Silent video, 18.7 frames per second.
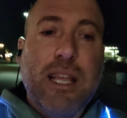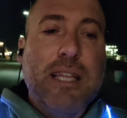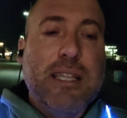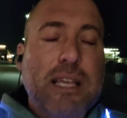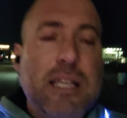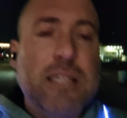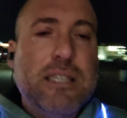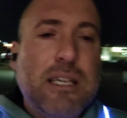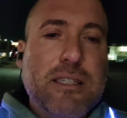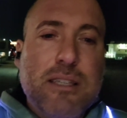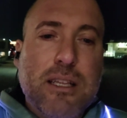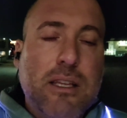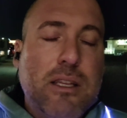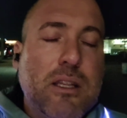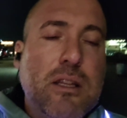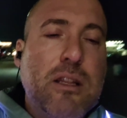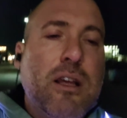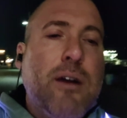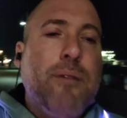It, it doesn't,
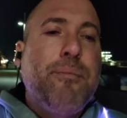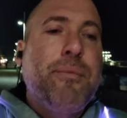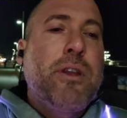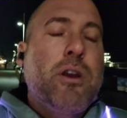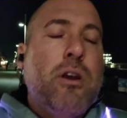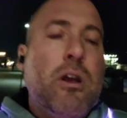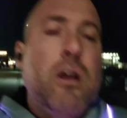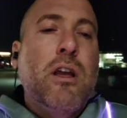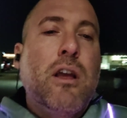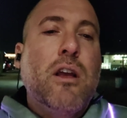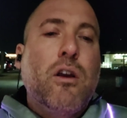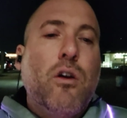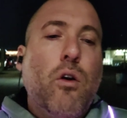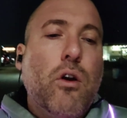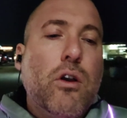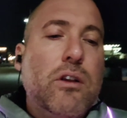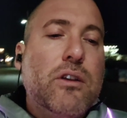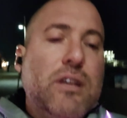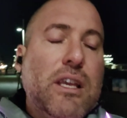
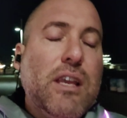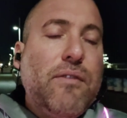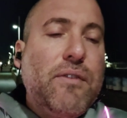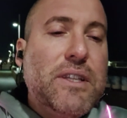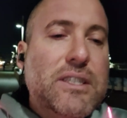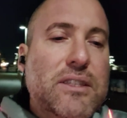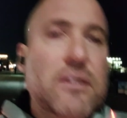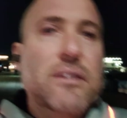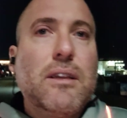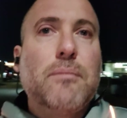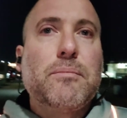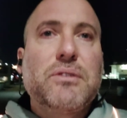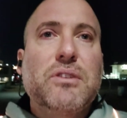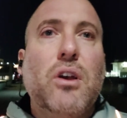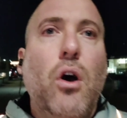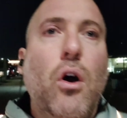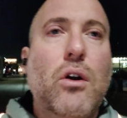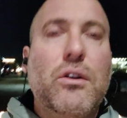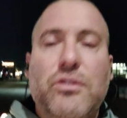even
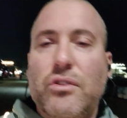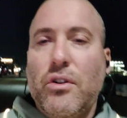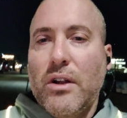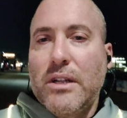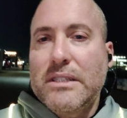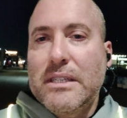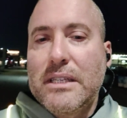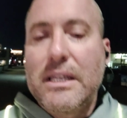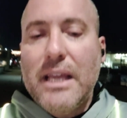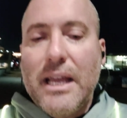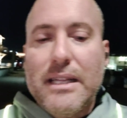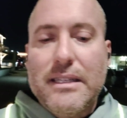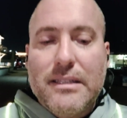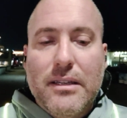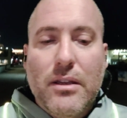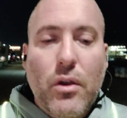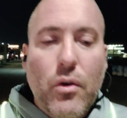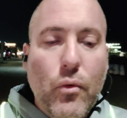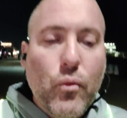simps are starting to get
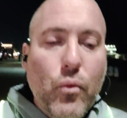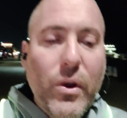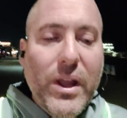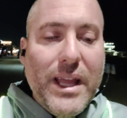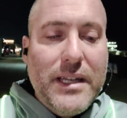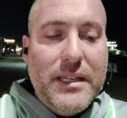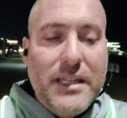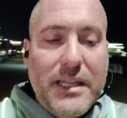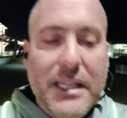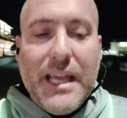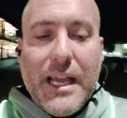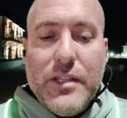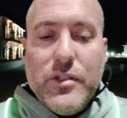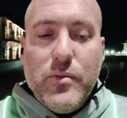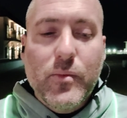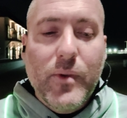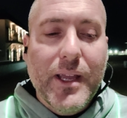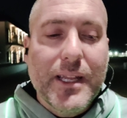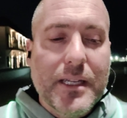wind and
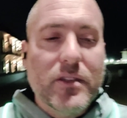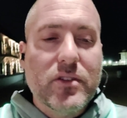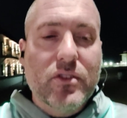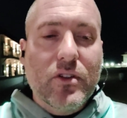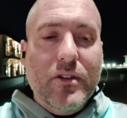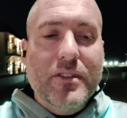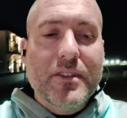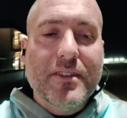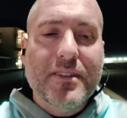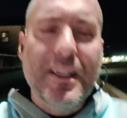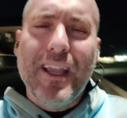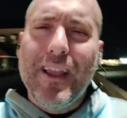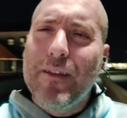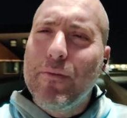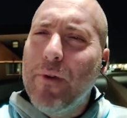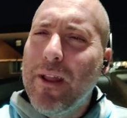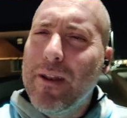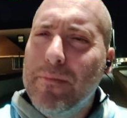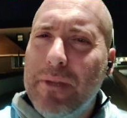catch wind and start to
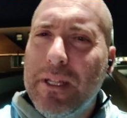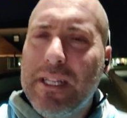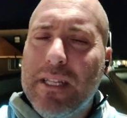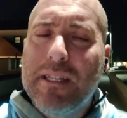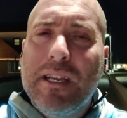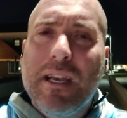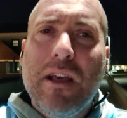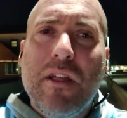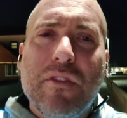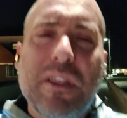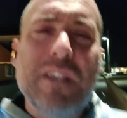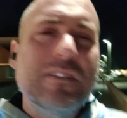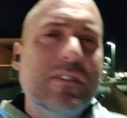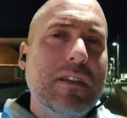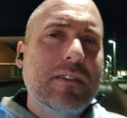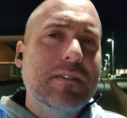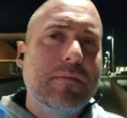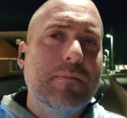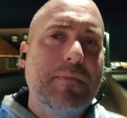say, wait a minute,
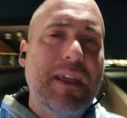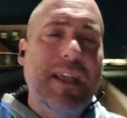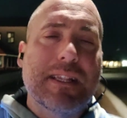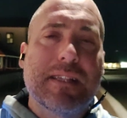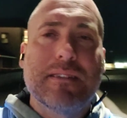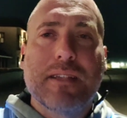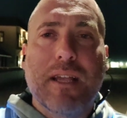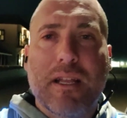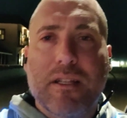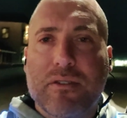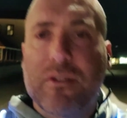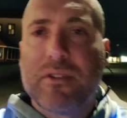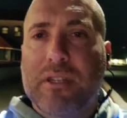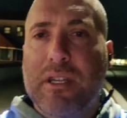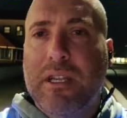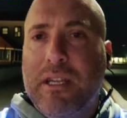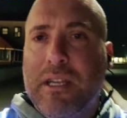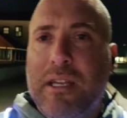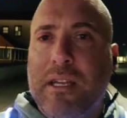this doesn't make sense.